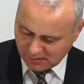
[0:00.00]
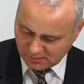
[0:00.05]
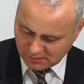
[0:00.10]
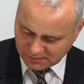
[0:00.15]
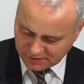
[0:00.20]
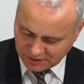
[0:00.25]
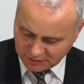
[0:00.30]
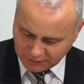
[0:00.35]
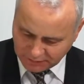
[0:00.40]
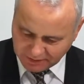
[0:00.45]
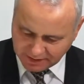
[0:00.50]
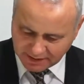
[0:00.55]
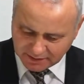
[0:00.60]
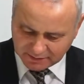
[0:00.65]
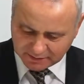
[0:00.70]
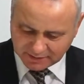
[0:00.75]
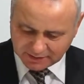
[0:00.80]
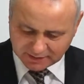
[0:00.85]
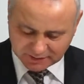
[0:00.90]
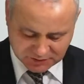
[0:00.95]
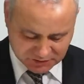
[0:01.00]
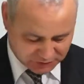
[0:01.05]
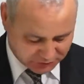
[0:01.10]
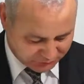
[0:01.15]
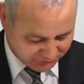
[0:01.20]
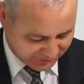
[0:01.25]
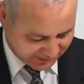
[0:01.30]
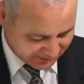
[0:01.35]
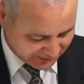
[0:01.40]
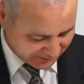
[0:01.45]
showing, on,
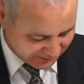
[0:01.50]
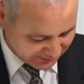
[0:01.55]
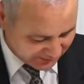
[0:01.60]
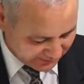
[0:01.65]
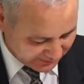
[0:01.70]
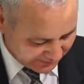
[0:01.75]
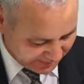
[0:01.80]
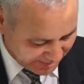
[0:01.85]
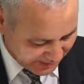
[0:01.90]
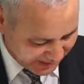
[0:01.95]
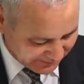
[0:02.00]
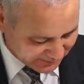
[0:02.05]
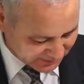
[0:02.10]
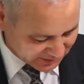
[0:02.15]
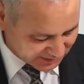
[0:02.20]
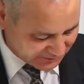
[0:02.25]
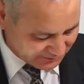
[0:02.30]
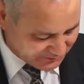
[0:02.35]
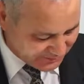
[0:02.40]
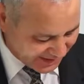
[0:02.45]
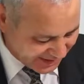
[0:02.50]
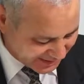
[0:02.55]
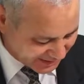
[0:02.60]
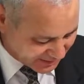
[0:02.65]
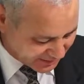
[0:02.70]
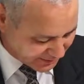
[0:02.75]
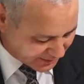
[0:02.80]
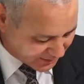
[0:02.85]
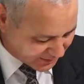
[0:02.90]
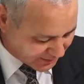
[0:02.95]
showing uh, up on the
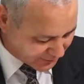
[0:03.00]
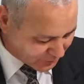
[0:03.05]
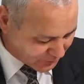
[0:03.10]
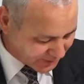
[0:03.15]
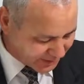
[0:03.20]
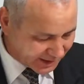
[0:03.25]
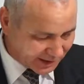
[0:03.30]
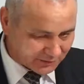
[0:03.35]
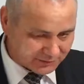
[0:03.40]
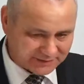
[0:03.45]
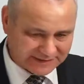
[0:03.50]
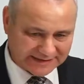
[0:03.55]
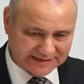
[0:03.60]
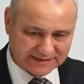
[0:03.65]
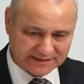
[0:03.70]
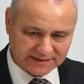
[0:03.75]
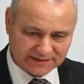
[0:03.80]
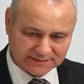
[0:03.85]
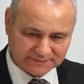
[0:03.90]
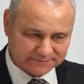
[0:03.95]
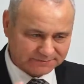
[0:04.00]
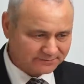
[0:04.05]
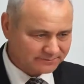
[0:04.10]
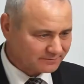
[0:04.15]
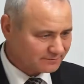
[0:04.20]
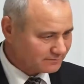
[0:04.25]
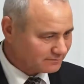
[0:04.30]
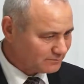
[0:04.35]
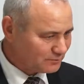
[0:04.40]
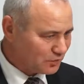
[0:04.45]
bank uh, without um,
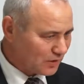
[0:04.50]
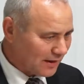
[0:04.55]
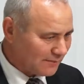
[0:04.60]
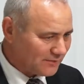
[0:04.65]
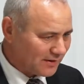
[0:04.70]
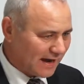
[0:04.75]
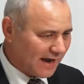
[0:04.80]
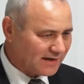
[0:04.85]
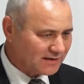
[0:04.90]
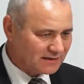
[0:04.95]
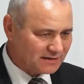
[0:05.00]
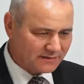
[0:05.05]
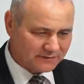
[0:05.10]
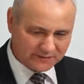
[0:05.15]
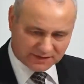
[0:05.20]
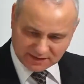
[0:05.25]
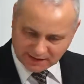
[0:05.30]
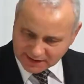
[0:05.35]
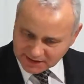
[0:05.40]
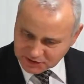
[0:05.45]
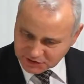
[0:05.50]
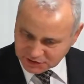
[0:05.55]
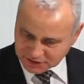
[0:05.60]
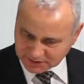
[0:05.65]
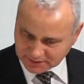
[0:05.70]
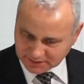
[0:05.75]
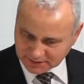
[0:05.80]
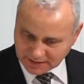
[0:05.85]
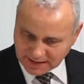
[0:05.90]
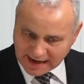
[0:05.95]
proper
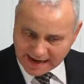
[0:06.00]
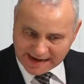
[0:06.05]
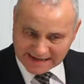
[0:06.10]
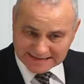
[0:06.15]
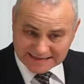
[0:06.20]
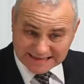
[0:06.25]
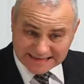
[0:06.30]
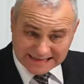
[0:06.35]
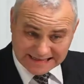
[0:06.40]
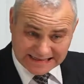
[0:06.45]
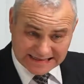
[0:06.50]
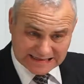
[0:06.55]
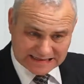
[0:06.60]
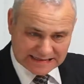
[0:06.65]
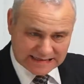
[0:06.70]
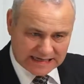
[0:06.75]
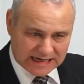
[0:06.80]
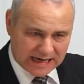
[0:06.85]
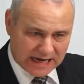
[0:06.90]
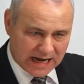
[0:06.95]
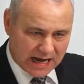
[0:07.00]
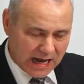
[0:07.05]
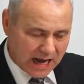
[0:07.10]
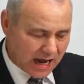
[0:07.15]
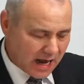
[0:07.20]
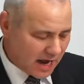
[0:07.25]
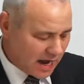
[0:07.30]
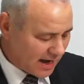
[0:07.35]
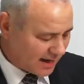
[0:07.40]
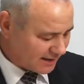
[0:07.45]
identification, I D.
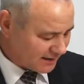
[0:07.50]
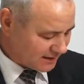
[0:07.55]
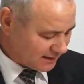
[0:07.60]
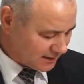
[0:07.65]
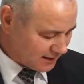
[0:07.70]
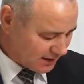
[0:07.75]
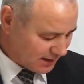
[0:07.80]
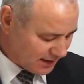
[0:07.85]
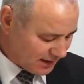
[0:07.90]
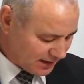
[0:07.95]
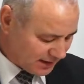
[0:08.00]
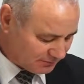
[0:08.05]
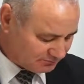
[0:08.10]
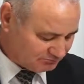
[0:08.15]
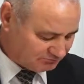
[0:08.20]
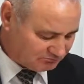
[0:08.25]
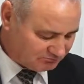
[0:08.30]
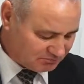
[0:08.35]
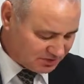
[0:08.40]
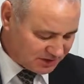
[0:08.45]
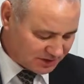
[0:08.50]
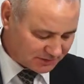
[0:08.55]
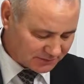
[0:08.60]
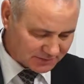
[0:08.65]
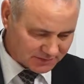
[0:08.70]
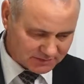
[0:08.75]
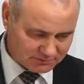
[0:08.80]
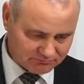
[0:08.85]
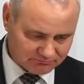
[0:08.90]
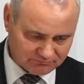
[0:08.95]
And uh, she
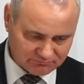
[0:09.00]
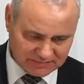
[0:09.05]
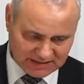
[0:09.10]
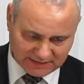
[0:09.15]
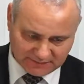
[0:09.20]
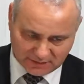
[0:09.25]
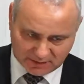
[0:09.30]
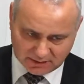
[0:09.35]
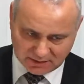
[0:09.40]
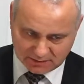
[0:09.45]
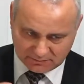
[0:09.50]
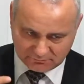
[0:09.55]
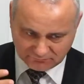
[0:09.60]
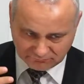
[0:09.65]
was giving a